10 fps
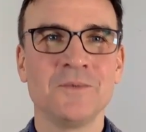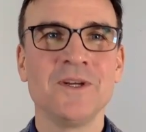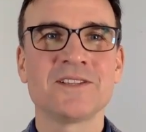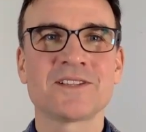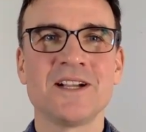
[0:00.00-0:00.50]

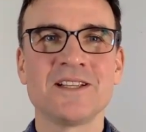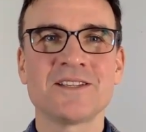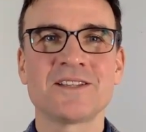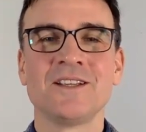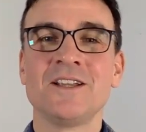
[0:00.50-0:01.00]
We
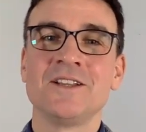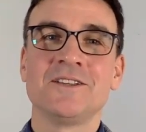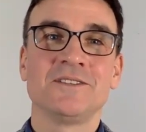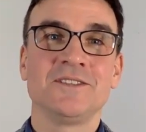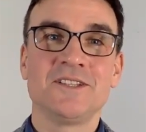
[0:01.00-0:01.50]
discuss
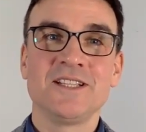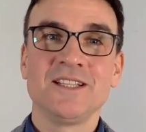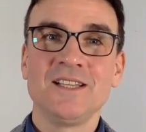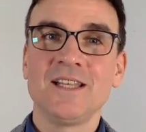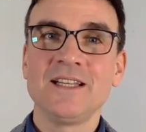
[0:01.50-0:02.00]
the
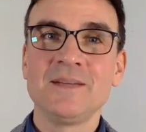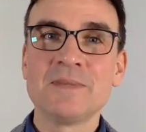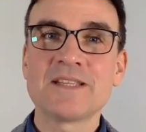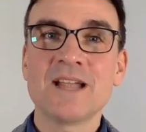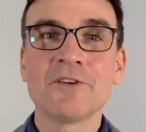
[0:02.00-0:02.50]
deal Alina
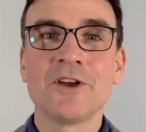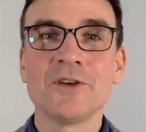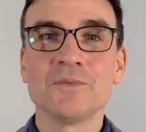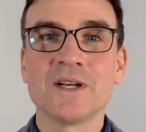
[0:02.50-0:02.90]
missed out on